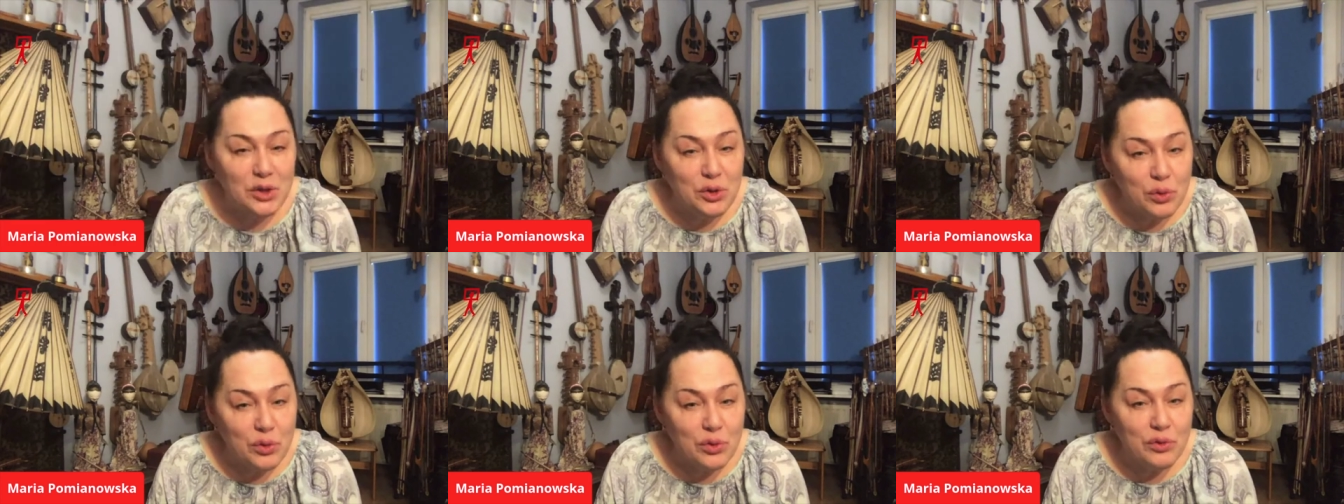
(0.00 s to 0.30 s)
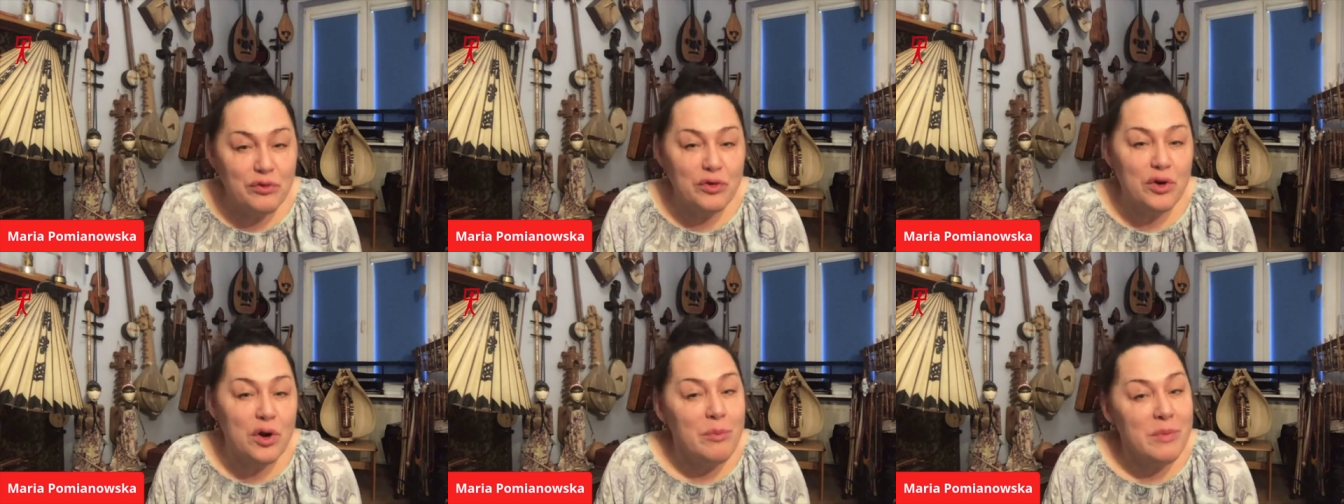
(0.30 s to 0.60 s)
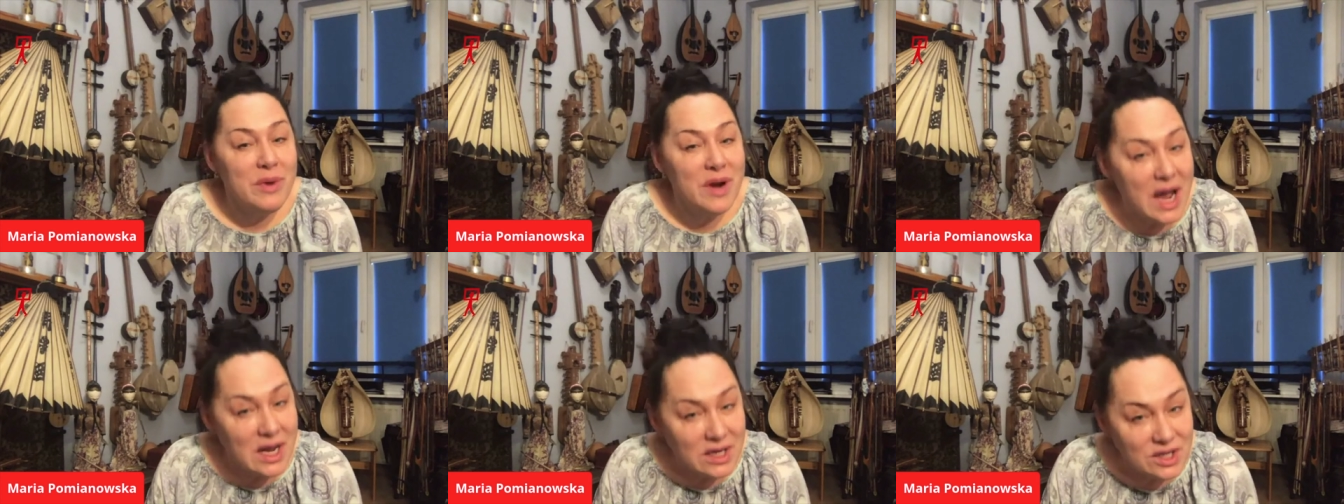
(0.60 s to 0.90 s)
took
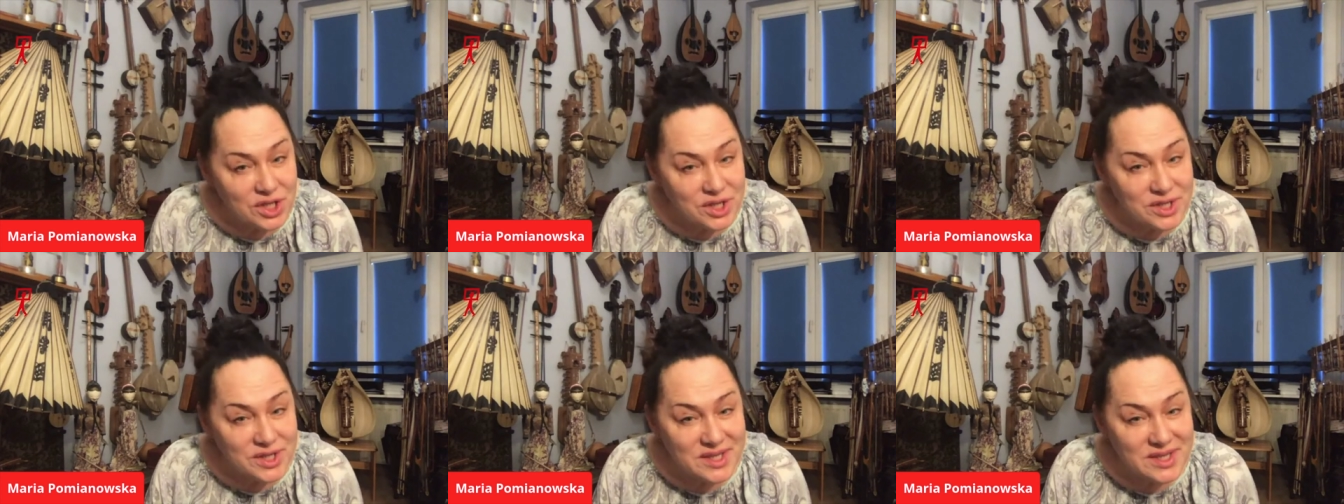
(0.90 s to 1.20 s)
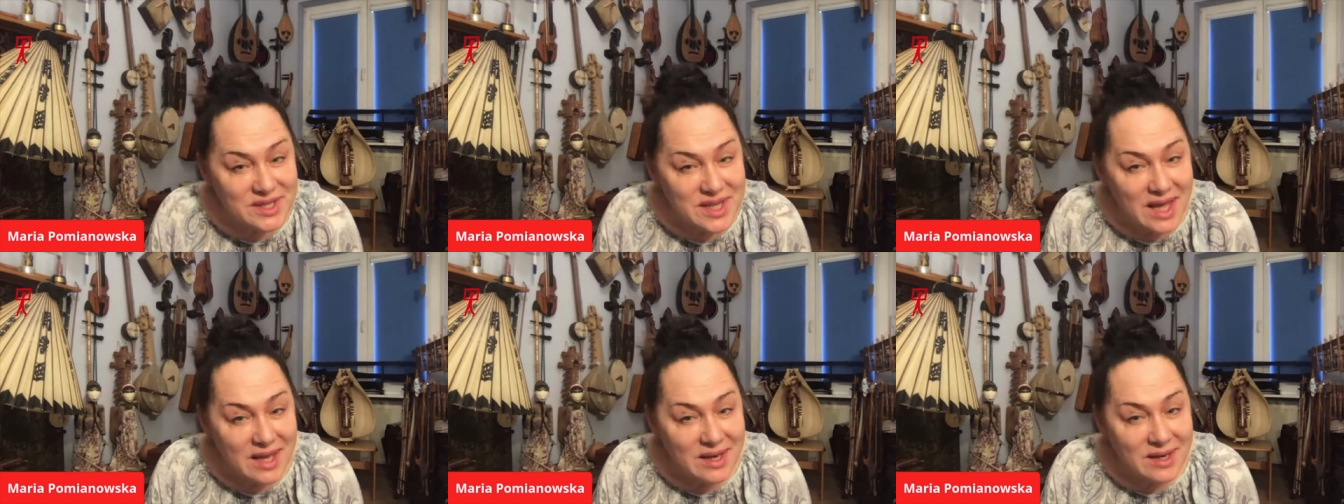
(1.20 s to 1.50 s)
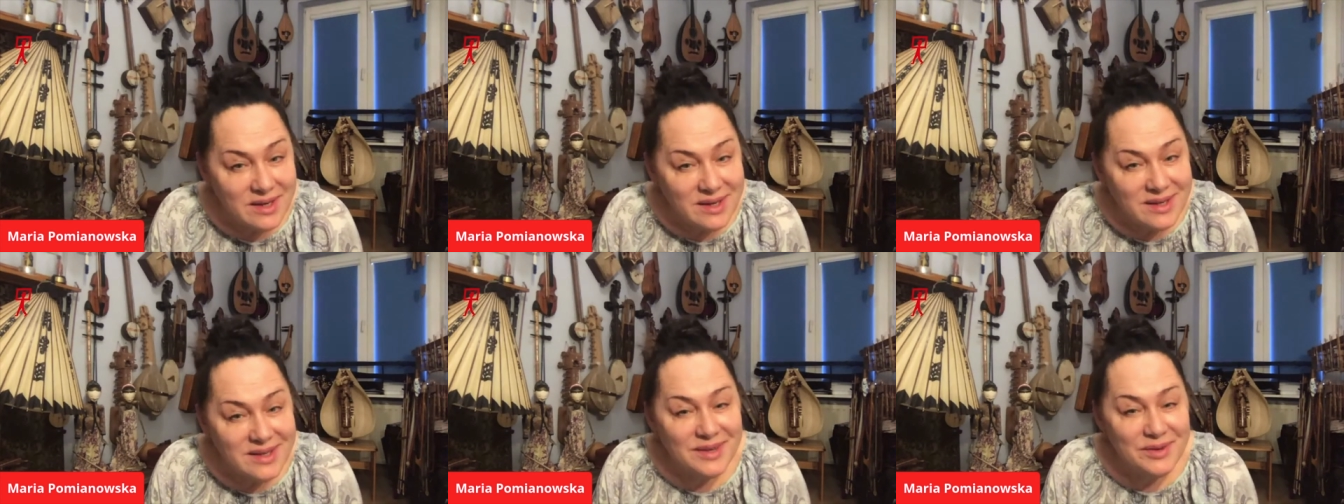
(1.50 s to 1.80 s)
from
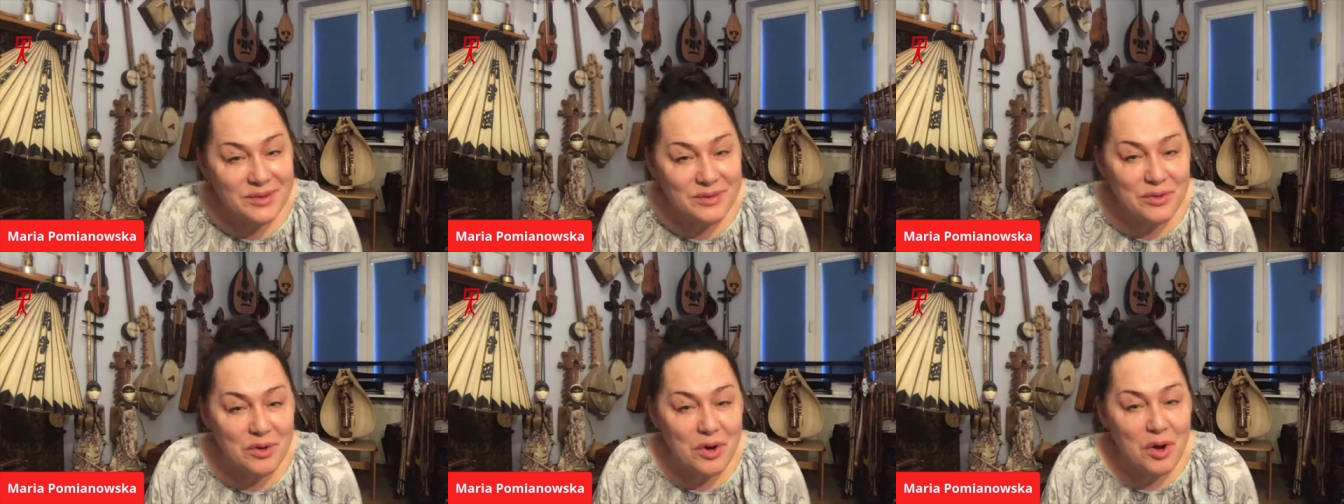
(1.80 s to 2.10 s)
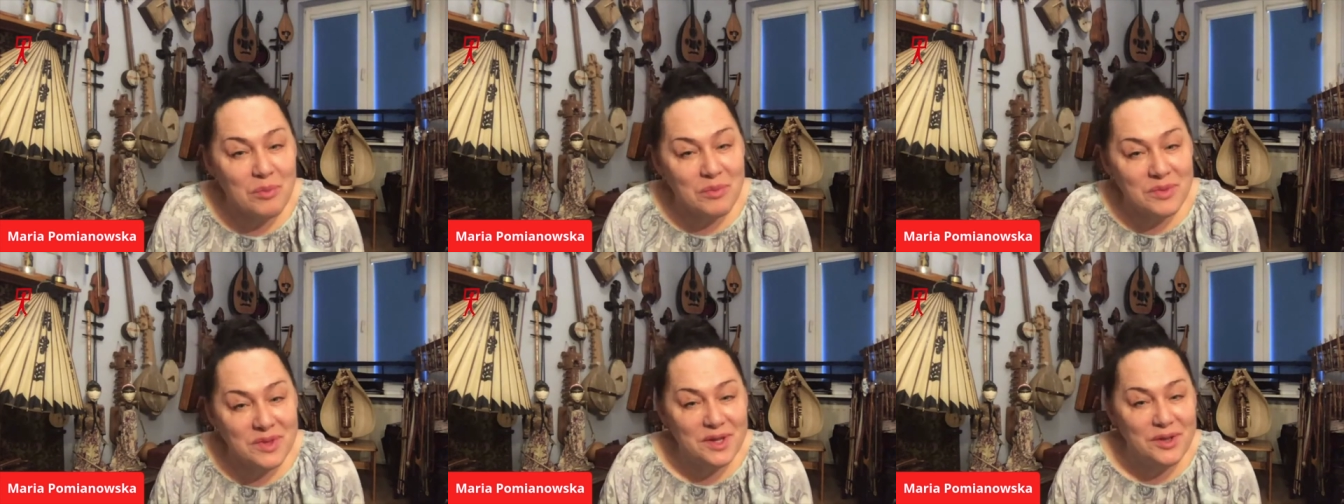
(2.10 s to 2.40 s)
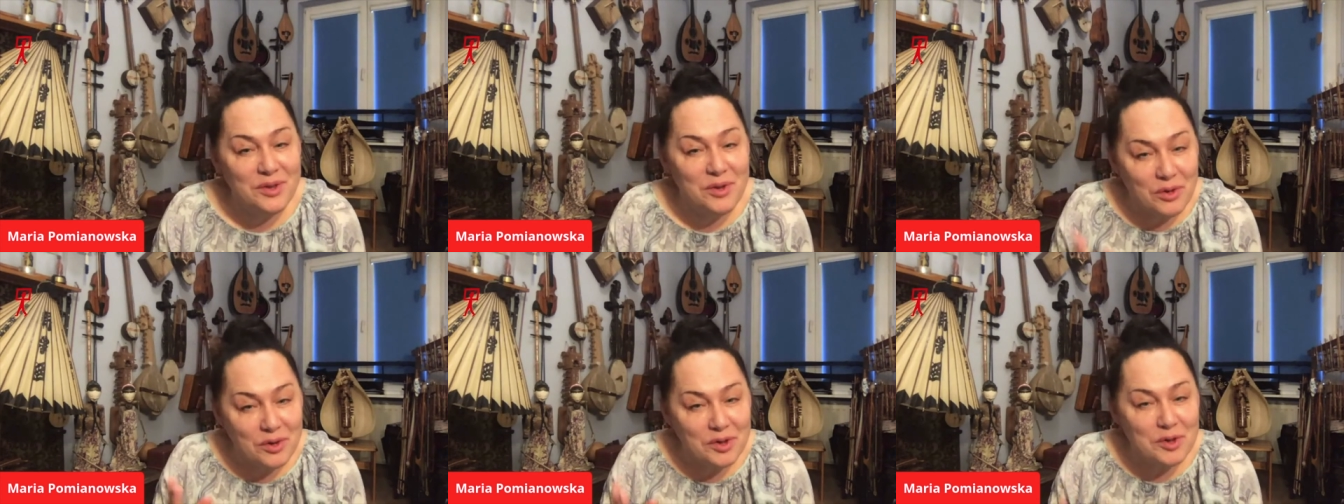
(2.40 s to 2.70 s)
Rajasthan from
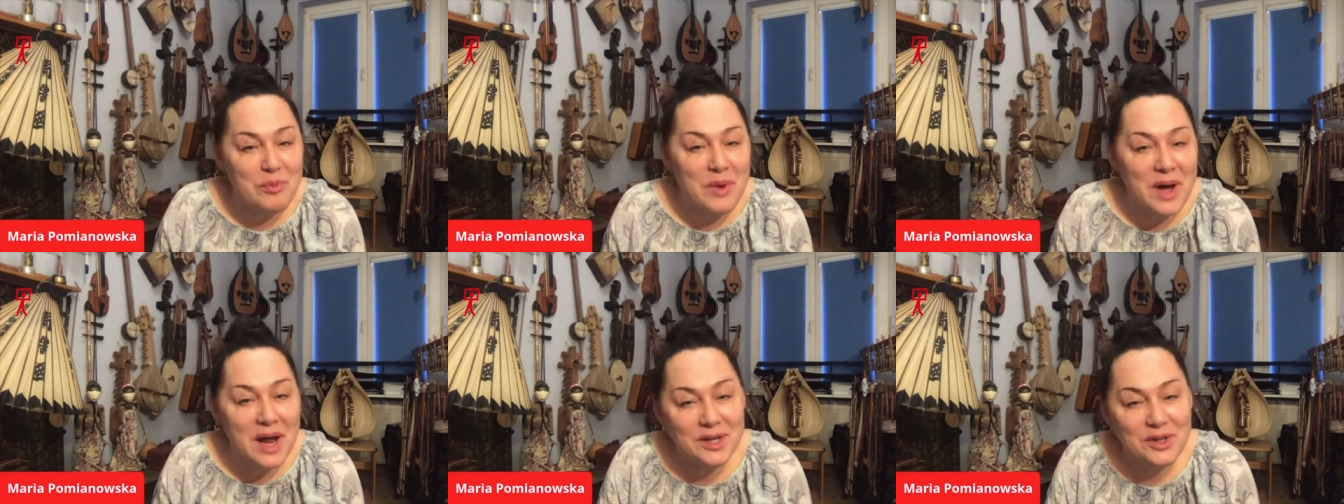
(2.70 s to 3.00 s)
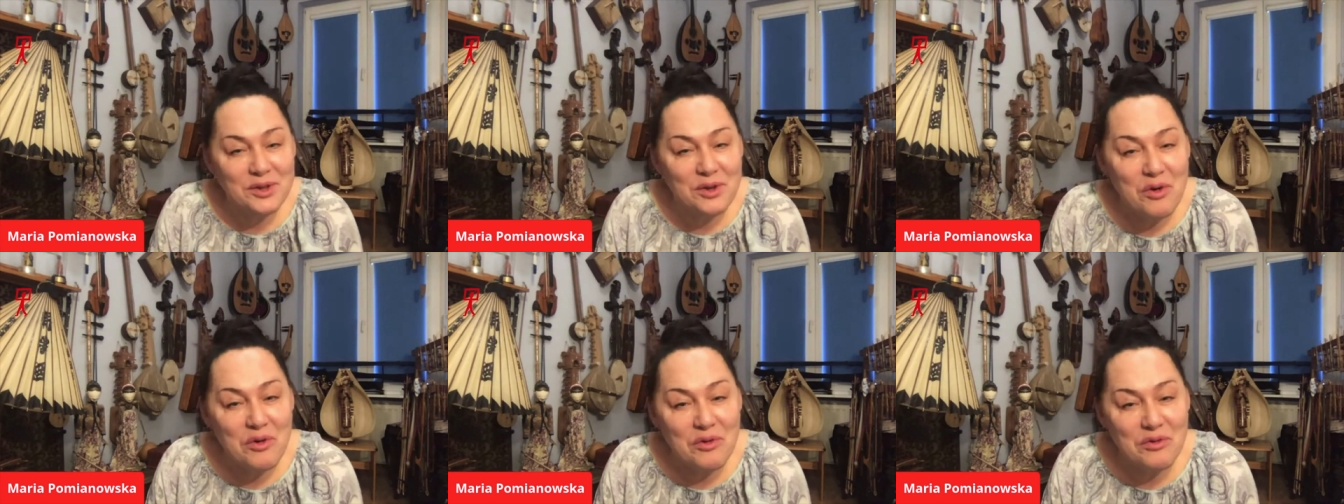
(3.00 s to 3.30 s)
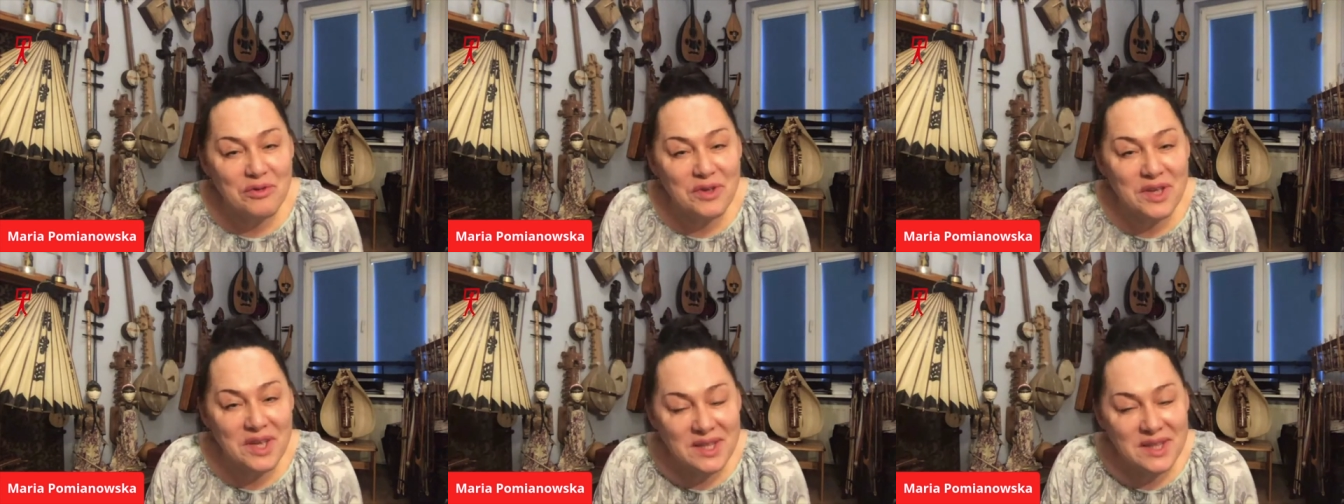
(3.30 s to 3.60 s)
the north part
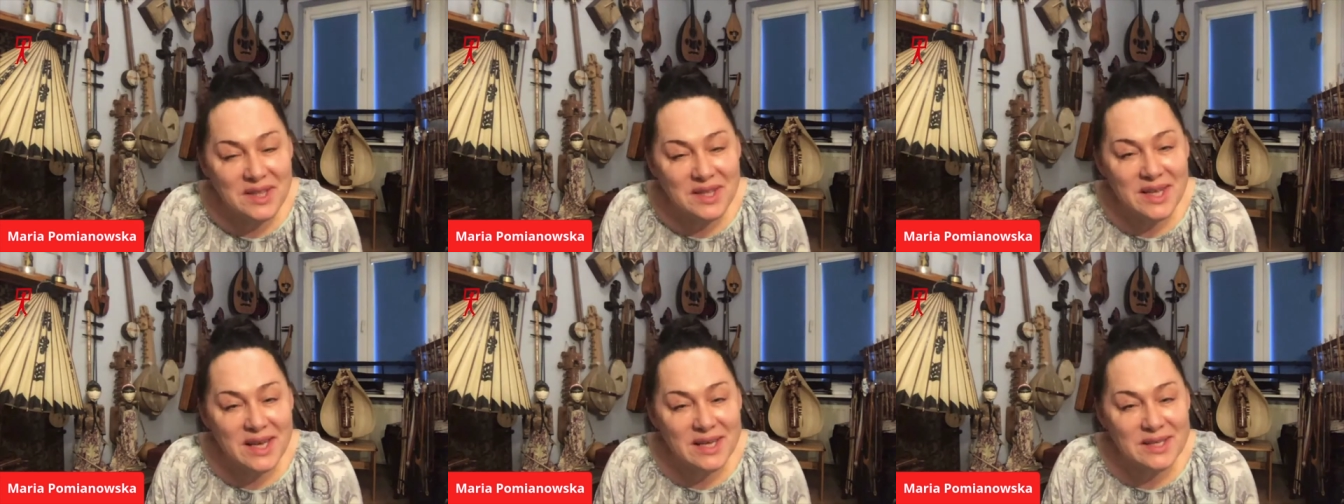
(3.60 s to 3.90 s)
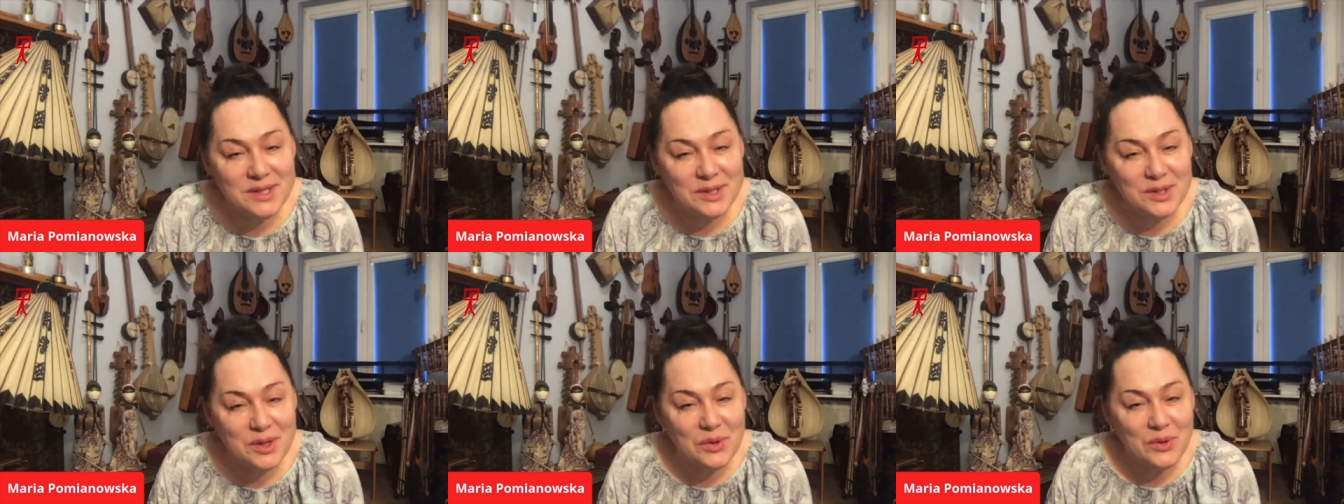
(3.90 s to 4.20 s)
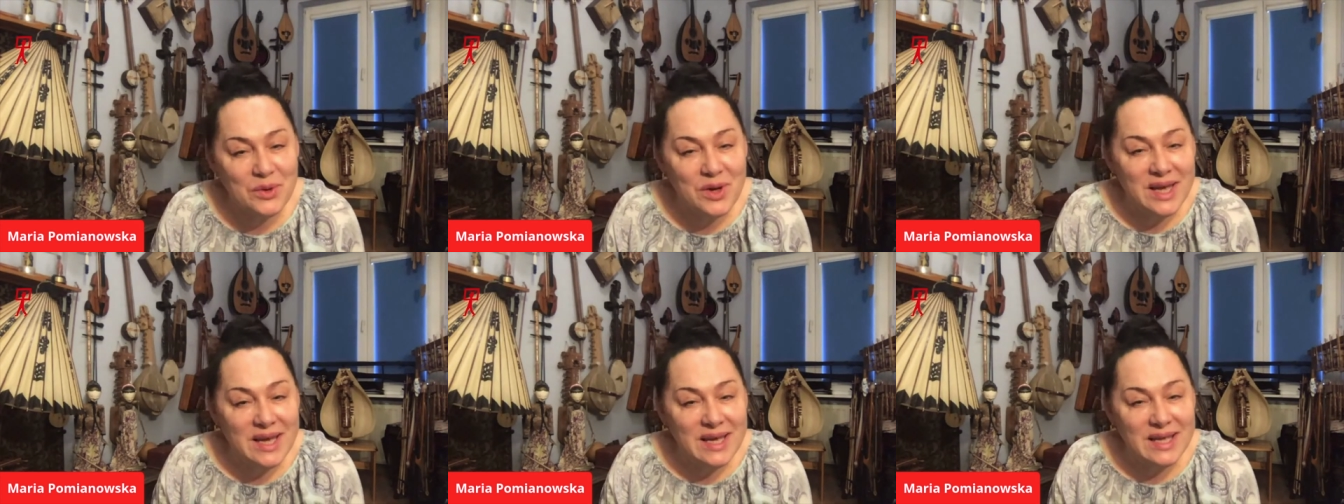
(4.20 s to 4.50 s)
of India. So